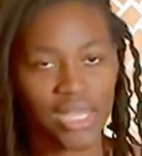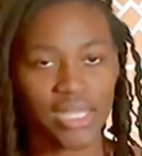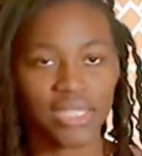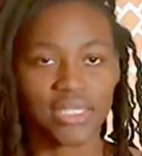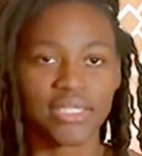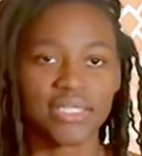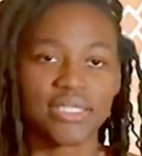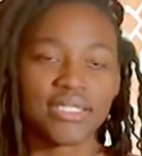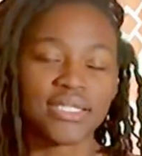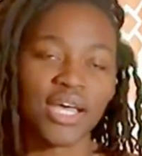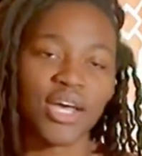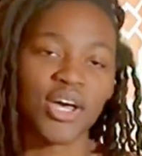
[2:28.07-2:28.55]

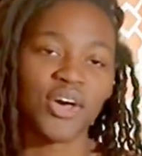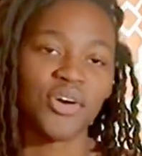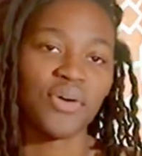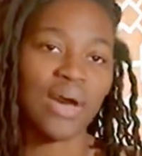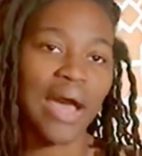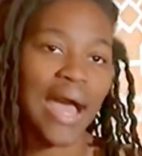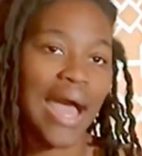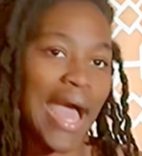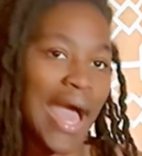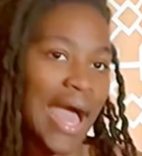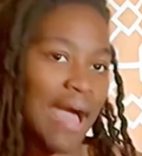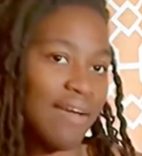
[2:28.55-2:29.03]
So
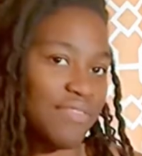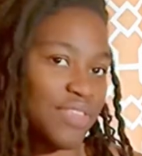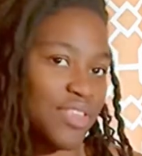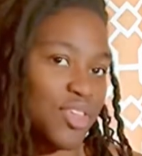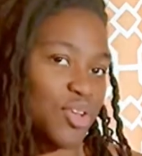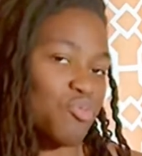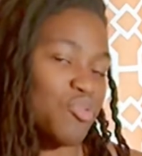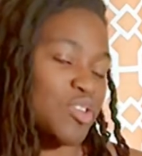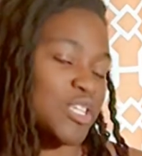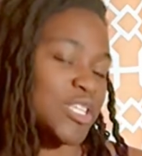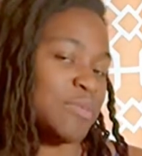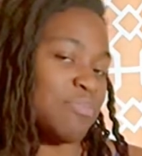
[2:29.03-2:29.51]
I have
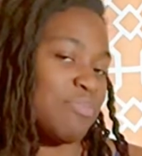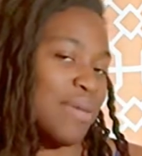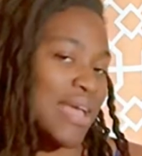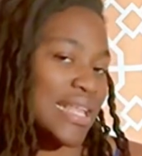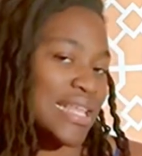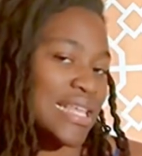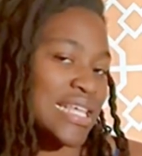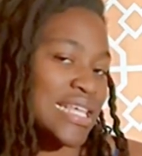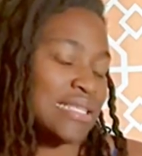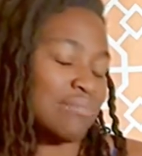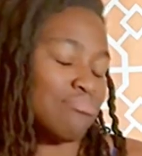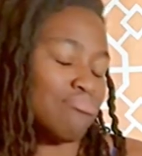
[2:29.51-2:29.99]
to
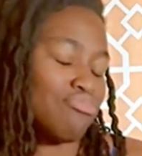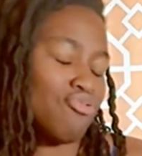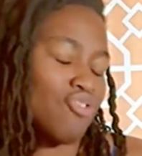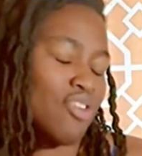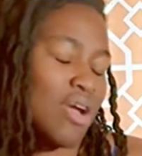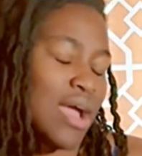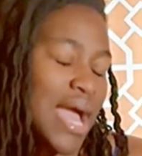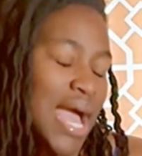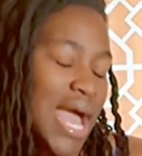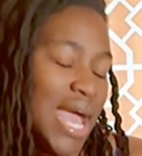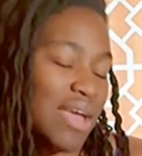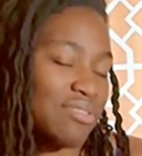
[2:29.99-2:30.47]
respect his
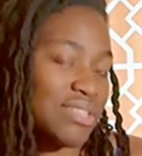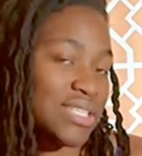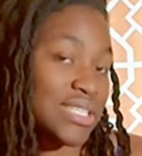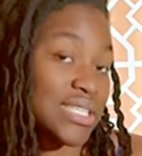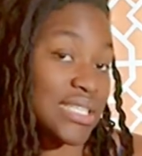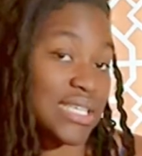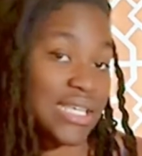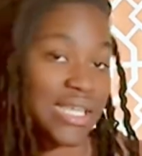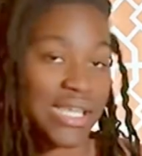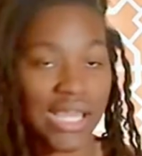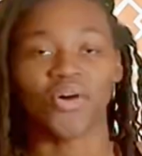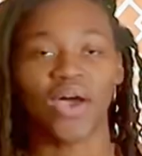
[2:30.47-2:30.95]

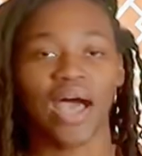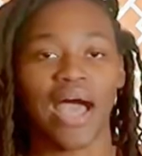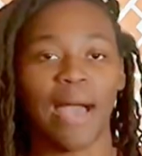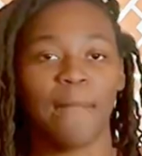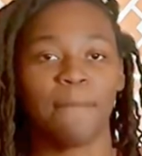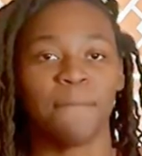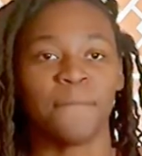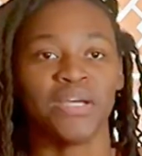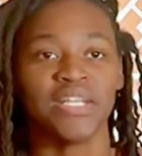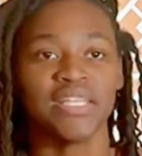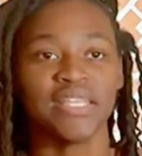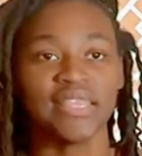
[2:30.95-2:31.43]
privacy. So I
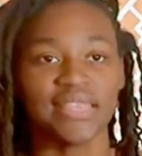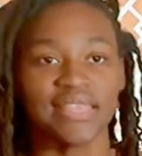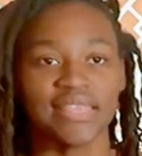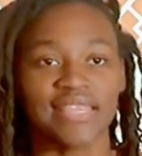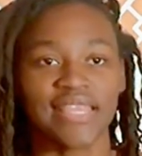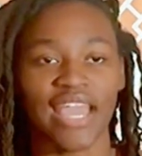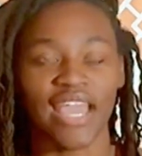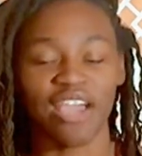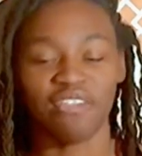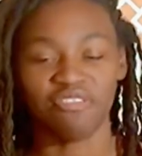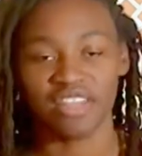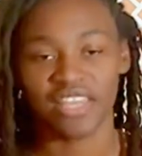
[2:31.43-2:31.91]
put
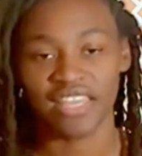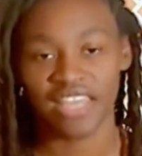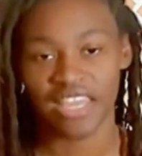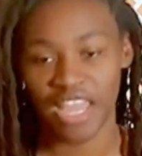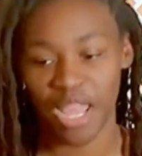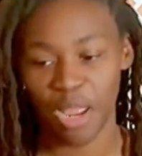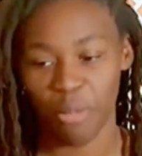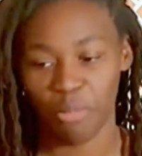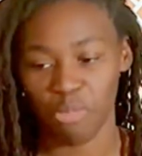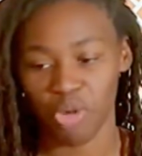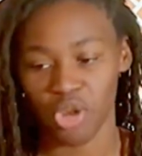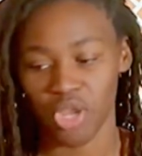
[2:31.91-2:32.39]
down the
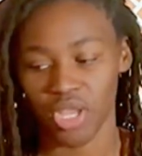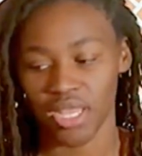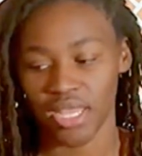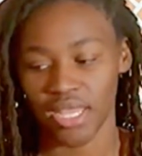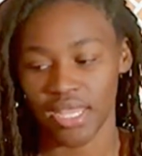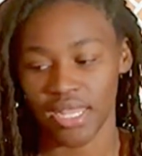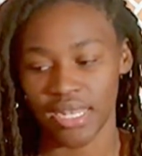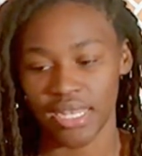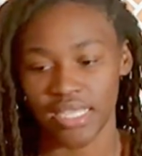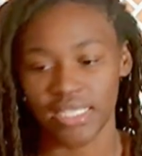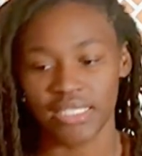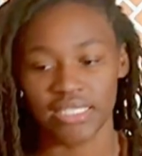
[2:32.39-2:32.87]
camera
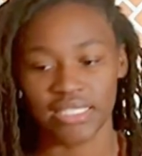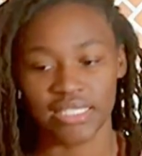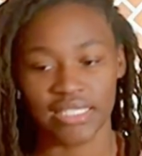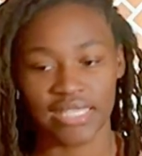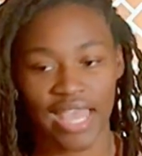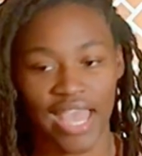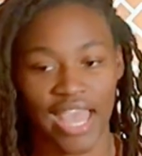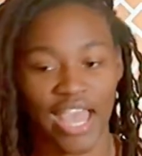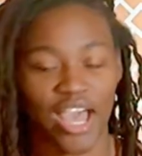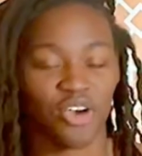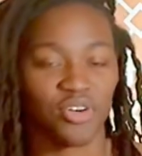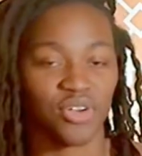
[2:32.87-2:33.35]
and this is
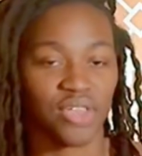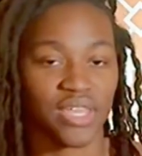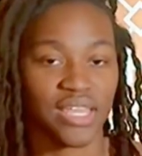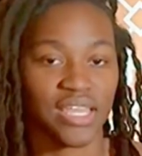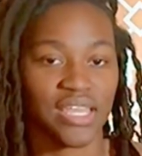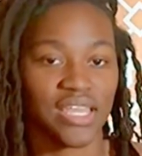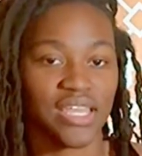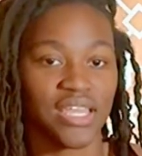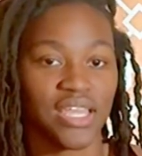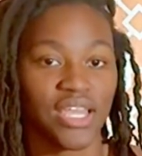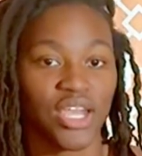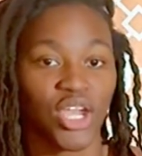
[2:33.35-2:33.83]
how
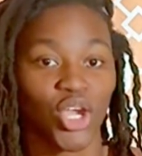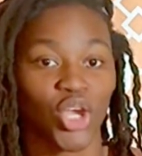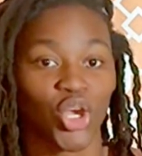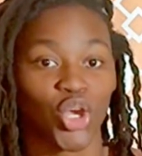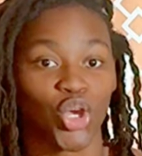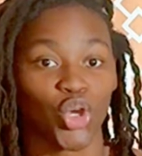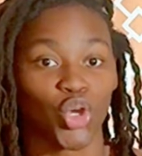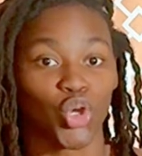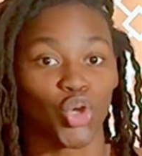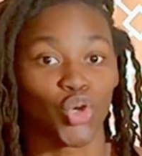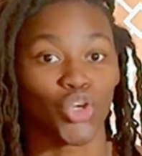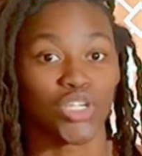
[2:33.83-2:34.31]
he
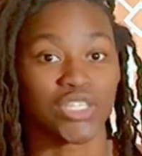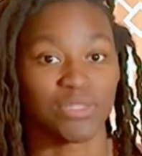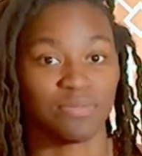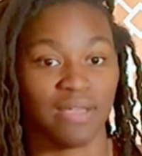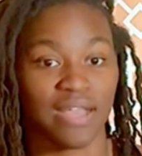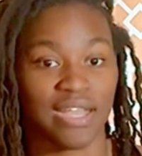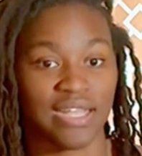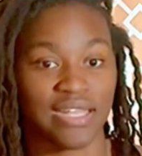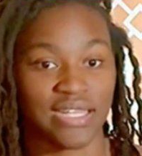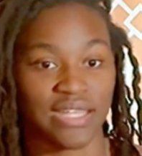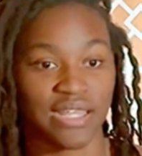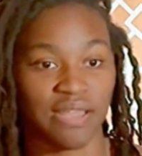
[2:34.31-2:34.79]

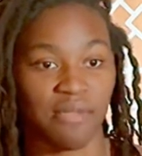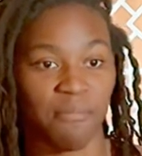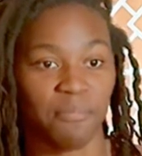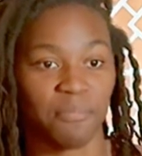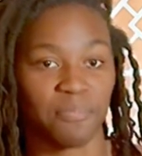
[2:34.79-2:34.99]
responded.